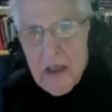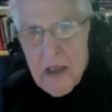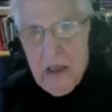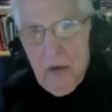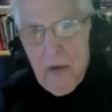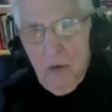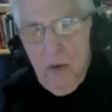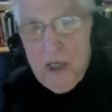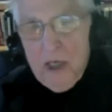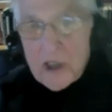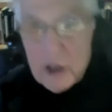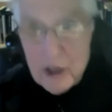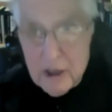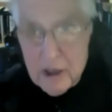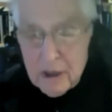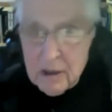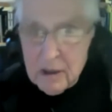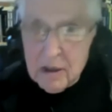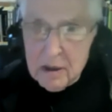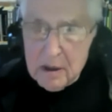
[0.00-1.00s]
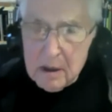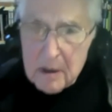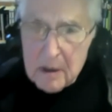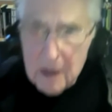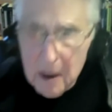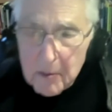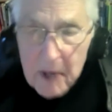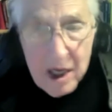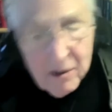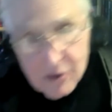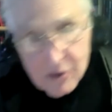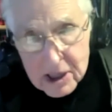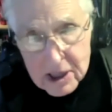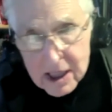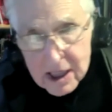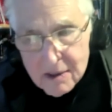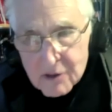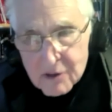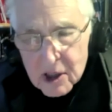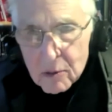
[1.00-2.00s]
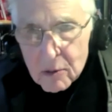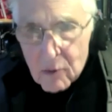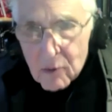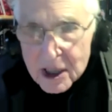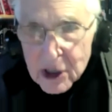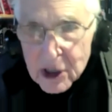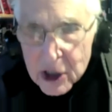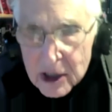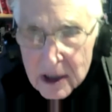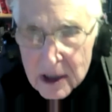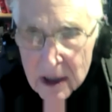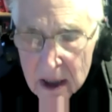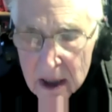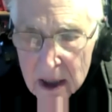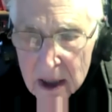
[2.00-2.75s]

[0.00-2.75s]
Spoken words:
Russian, every significant Russian